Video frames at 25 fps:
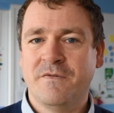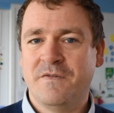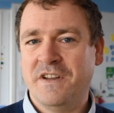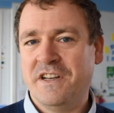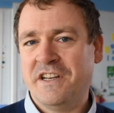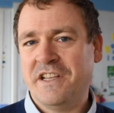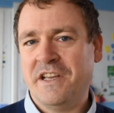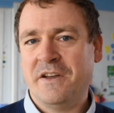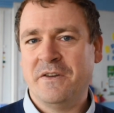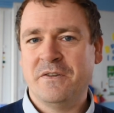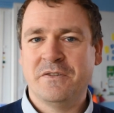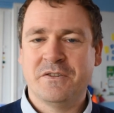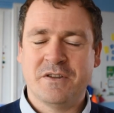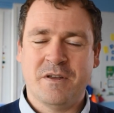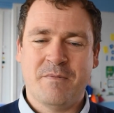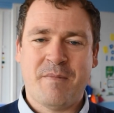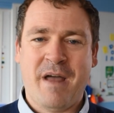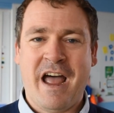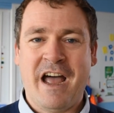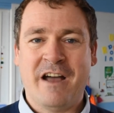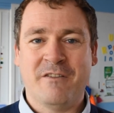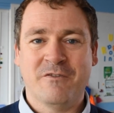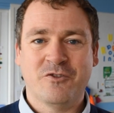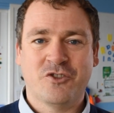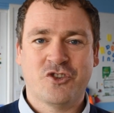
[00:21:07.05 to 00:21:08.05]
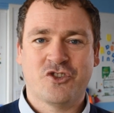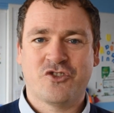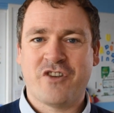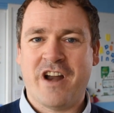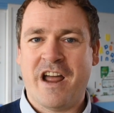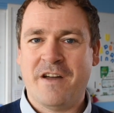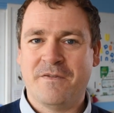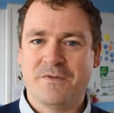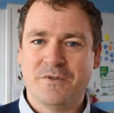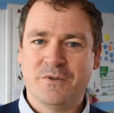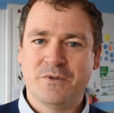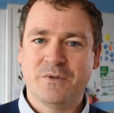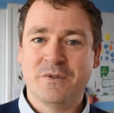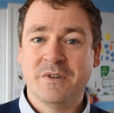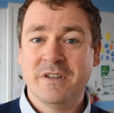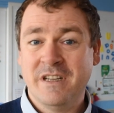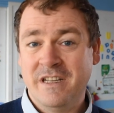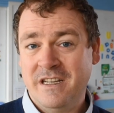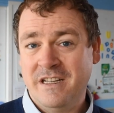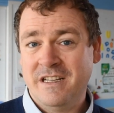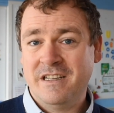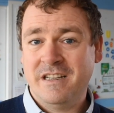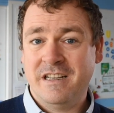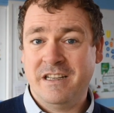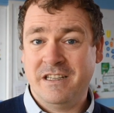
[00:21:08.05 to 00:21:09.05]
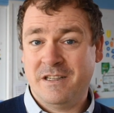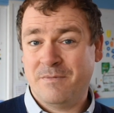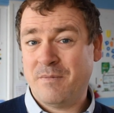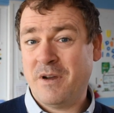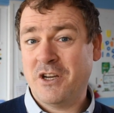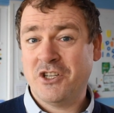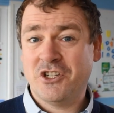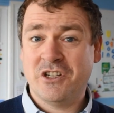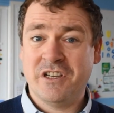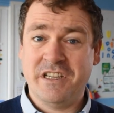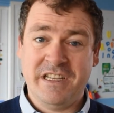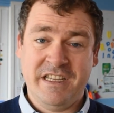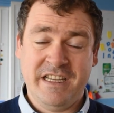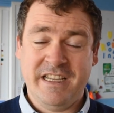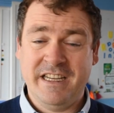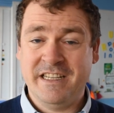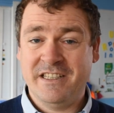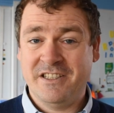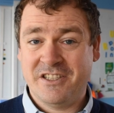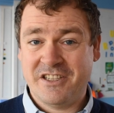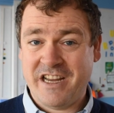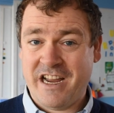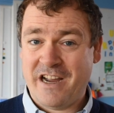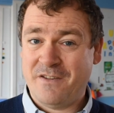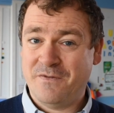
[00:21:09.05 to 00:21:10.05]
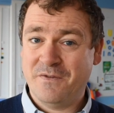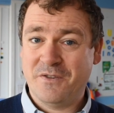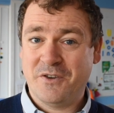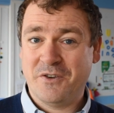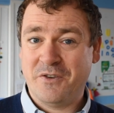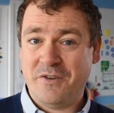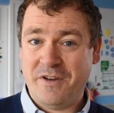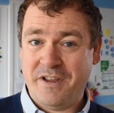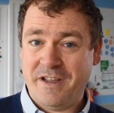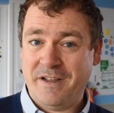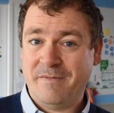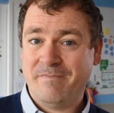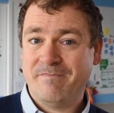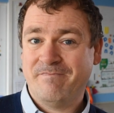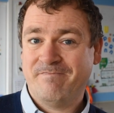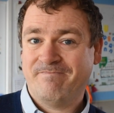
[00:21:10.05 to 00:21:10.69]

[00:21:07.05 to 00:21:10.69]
videos about travel, especially in South Korea.